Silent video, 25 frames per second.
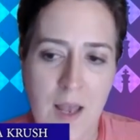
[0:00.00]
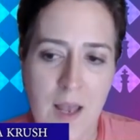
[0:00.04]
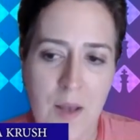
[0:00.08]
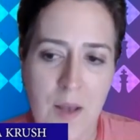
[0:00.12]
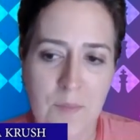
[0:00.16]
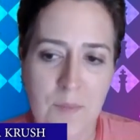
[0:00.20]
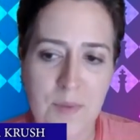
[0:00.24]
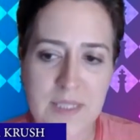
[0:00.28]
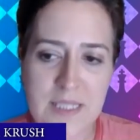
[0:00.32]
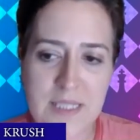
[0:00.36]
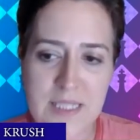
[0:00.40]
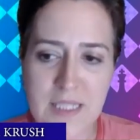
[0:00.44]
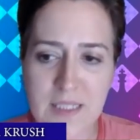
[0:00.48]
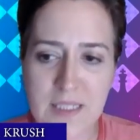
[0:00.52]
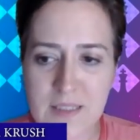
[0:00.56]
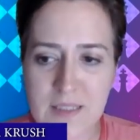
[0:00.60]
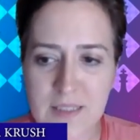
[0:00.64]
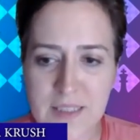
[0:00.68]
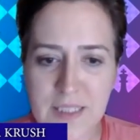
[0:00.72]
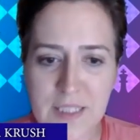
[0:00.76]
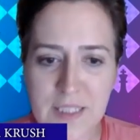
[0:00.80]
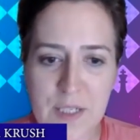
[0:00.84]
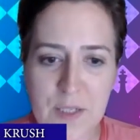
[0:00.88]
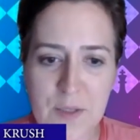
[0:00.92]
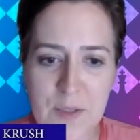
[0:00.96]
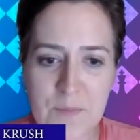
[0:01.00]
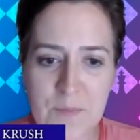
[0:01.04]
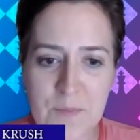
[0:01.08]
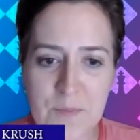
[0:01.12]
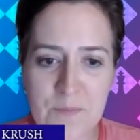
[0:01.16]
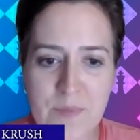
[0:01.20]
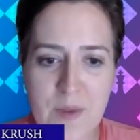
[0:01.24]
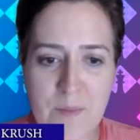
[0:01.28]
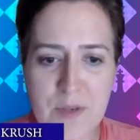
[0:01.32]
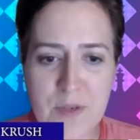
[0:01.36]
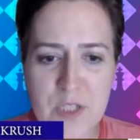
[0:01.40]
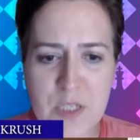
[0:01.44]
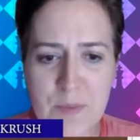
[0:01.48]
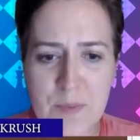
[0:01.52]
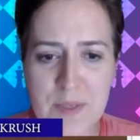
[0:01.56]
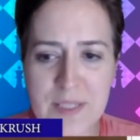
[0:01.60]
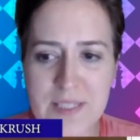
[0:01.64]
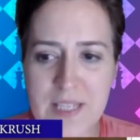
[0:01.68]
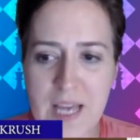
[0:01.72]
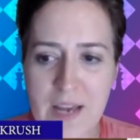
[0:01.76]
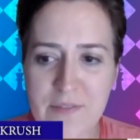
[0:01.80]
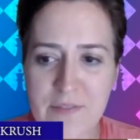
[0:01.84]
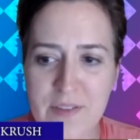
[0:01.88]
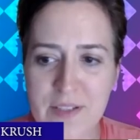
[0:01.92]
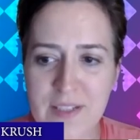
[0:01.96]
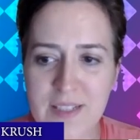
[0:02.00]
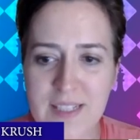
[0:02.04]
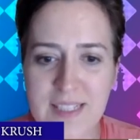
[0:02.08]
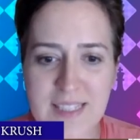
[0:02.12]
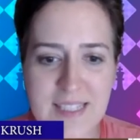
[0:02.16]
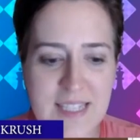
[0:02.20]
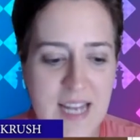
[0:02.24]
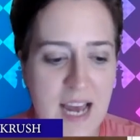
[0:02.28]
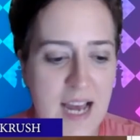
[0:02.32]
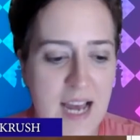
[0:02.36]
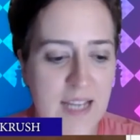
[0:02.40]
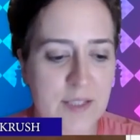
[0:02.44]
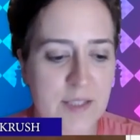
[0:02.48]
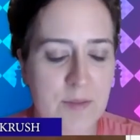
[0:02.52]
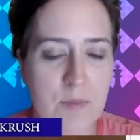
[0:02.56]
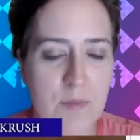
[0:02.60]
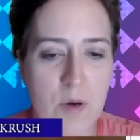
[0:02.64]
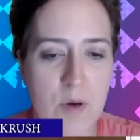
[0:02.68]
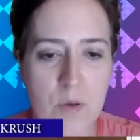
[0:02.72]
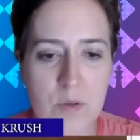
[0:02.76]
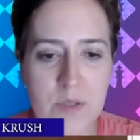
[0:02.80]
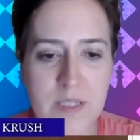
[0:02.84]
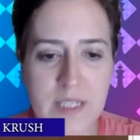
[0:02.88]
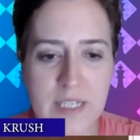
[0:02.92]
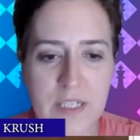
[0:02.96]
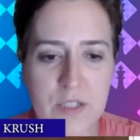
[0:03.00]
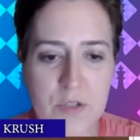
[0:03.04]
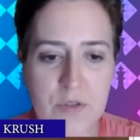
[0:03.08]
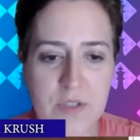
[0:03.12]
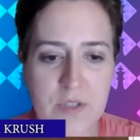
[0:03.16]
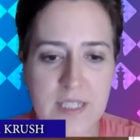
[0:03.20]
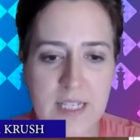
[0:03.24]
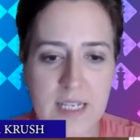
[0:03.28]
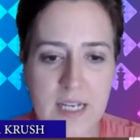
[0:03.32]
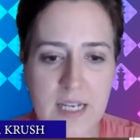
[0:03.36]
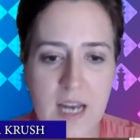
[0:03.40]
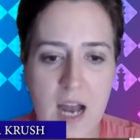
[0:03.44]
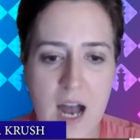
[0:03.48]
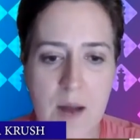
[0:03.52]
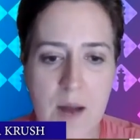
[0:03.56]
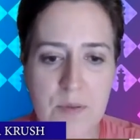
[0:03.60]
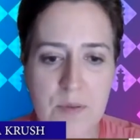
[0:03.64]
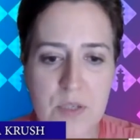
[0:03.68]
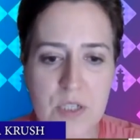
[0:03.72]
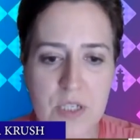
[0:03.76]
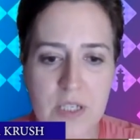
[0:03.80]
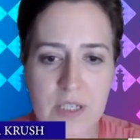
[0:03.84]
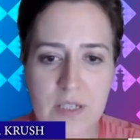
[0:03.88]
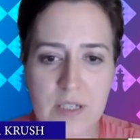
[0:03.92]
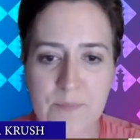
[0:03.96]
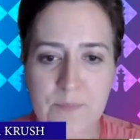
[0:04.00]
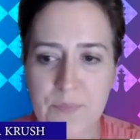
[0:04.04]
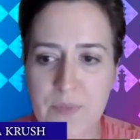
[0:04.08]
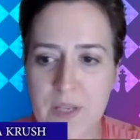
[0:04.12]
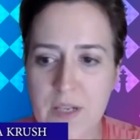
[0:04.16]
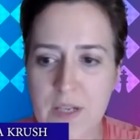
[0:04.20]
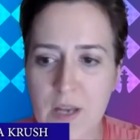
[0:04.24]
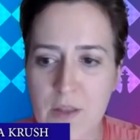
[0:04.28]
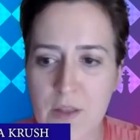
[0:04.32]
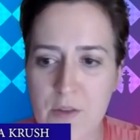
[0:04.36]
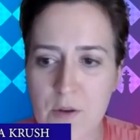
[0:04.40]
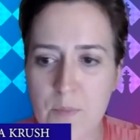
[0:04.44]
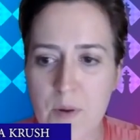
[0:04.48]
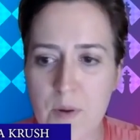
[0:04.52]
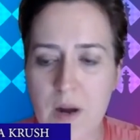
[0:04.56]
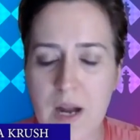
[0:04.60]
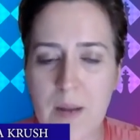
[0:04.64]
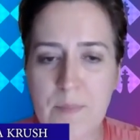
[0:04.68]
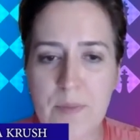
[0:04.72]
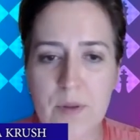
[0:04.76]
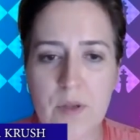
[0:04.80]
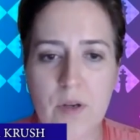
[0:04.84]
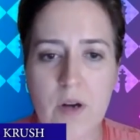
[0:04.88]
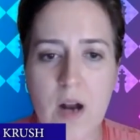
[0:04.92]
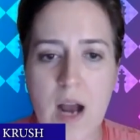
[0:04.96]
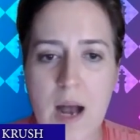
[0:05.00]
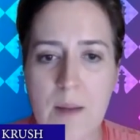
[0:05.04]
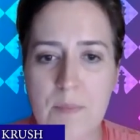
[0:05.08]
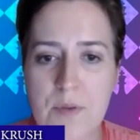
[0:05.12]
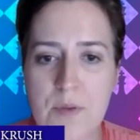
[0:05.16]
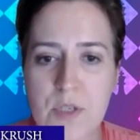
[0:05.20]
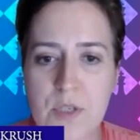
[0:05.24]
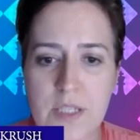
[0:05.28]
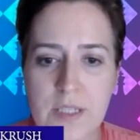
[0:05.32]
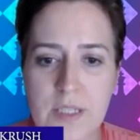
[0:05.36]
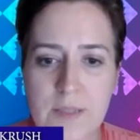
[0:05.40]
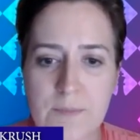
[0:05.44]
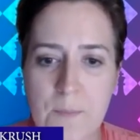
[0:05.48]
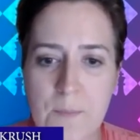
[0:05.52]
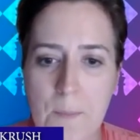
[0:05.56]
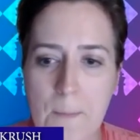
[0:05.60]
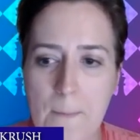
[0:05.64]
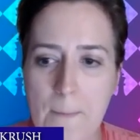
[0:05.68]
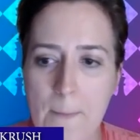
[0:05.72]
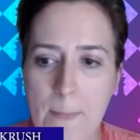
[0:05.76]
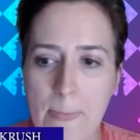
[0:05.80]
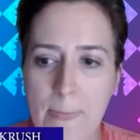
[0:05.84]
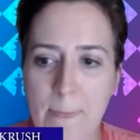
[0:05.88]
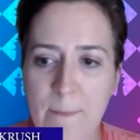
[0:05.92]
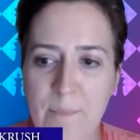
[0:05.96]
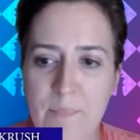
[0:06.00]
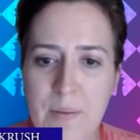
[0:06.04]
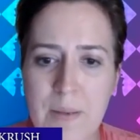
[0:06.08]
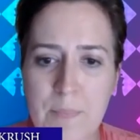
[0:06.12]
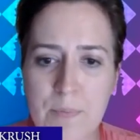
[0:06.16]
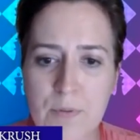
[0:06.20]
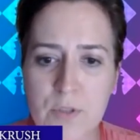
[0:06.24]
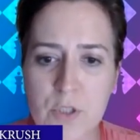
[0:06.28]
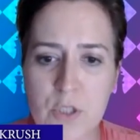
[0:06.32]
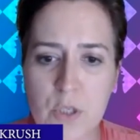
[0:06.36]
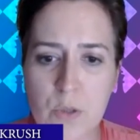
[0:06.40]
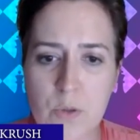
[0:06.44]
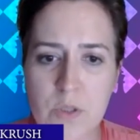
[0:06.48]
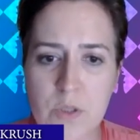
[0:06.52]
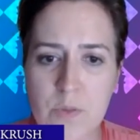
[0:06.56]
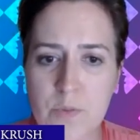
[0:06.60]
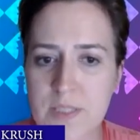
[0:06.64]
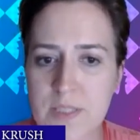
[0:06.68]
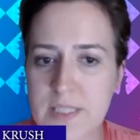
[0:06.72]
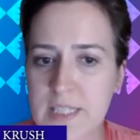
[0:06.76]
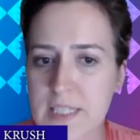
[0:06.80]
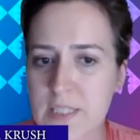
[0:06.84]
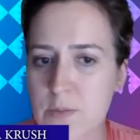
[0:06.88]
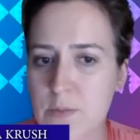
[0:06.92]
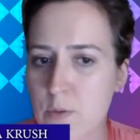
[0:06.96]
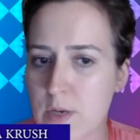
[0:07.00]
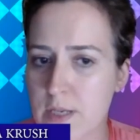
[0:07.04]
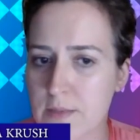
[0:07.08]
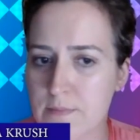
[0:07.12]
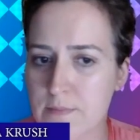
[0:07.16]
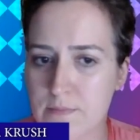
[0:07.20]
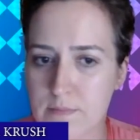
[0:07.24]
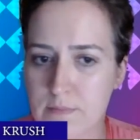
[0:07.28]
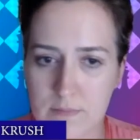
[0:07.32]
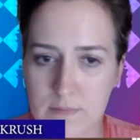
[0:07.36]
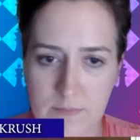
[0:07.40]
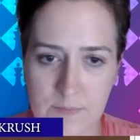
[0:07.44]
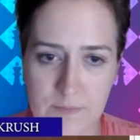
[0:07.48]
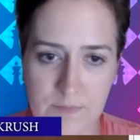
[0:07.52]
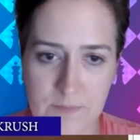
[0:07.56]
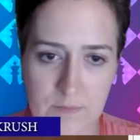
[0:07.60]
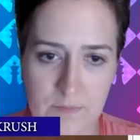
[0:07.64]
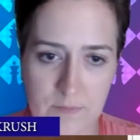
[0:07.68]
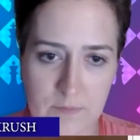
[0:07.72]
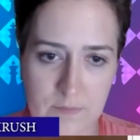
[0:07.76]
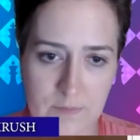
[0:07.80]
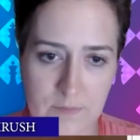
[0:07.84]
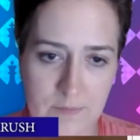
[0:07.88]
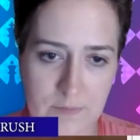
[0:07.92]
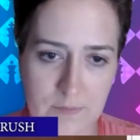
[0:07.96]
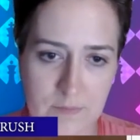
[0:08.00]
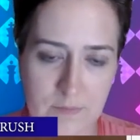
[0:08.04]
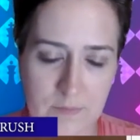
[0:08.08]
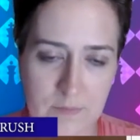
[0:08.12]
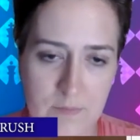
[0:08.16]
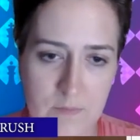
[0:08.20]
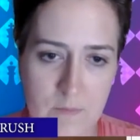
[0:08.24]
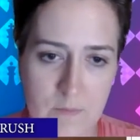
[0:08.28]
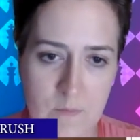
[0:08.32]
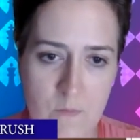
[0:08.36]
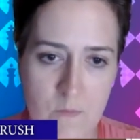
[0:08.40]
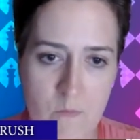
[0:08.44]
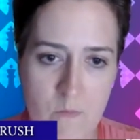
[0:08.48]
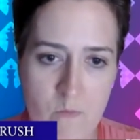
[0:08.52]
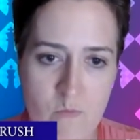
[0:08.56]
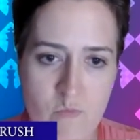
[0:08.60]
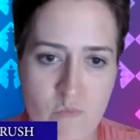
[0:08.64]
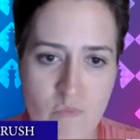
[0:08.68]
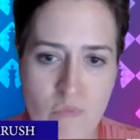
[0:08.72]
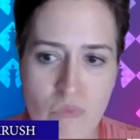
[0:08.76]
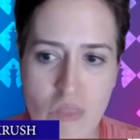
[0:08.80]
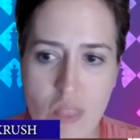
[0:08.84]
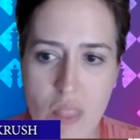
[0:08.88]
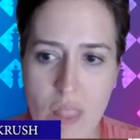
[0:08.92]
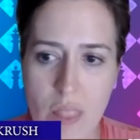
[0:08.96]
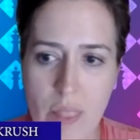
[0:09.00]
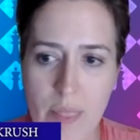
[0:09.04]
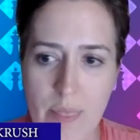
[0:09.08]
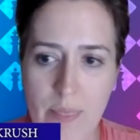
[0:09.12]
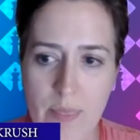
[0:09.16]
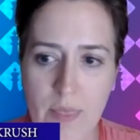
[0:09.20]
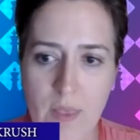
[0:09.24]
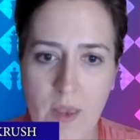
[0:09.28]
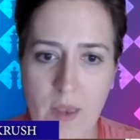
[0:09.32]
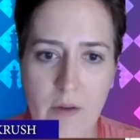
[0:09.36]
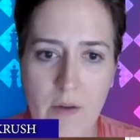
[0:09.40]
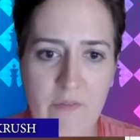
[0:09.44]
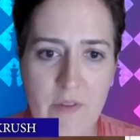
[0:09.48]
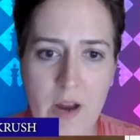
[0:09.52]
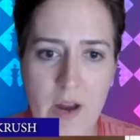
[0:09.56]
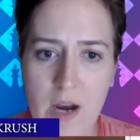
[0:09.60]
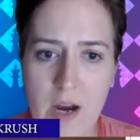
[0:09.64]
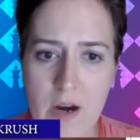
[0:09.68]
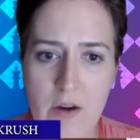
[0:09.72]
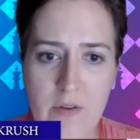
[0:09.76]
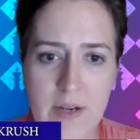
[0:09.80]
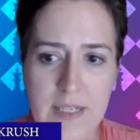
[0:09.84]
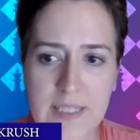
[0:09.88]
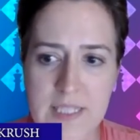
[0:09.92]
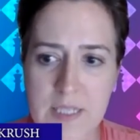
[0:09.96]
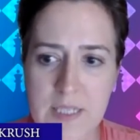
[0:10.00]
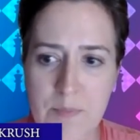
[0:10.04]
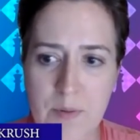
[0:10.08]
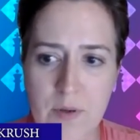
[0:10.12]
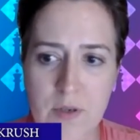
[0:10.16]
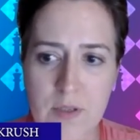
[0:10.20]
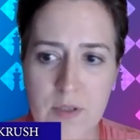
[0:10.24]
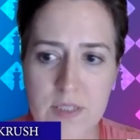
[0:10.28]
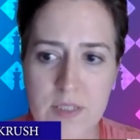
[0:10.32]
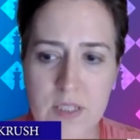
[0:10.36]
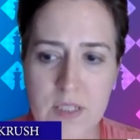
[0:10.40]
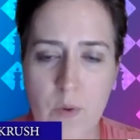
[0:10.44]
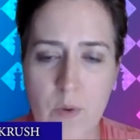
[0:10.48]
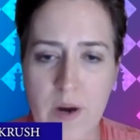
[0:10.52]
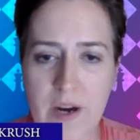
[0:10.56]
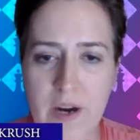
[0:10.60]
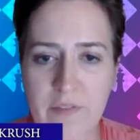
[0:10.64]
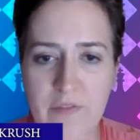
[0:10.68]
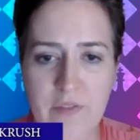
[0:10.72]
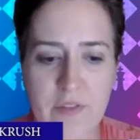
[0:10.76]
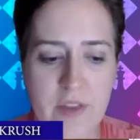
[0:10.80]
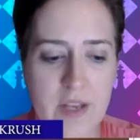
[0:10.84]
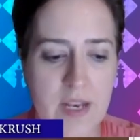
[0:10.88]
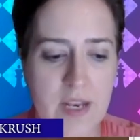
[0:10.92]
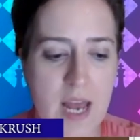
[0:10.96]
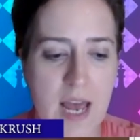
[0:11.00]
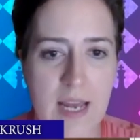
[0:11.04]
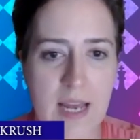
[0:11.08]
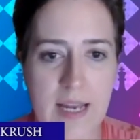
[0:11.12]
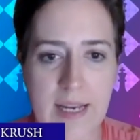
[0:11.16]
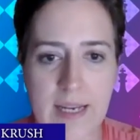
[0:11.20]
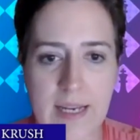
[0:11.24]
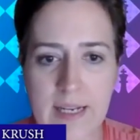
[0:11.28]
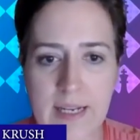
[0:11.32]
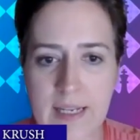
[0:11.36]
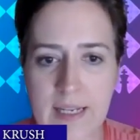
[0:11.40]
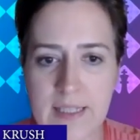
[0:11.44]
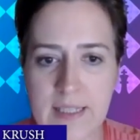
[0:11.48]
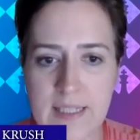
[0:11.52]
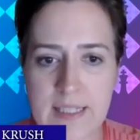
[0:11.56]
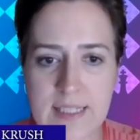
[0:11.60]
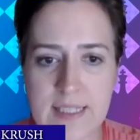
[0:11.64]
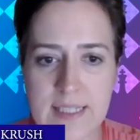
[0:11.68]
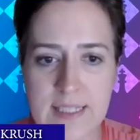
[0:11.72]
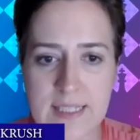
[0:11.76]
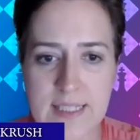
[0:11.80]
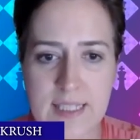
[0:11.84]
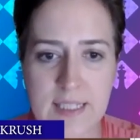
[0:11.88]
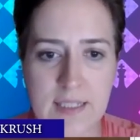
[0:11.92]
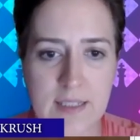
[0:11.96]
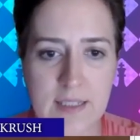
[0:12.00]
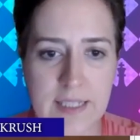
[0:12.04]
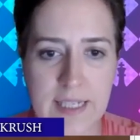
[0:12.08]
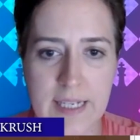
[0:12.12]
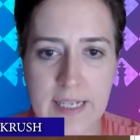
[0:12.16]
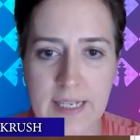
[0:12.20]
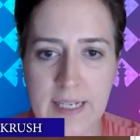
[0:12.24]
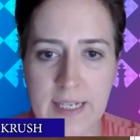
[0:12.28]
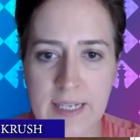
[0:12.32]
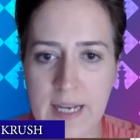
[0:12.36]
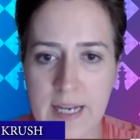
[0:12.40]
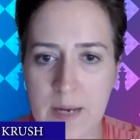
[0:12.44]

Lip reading: But still, you know, Bishop E7 is not the most interesting option. Another popular option people chose was this one. Mm-hmm. Very typical square for the knight in the Sicilian.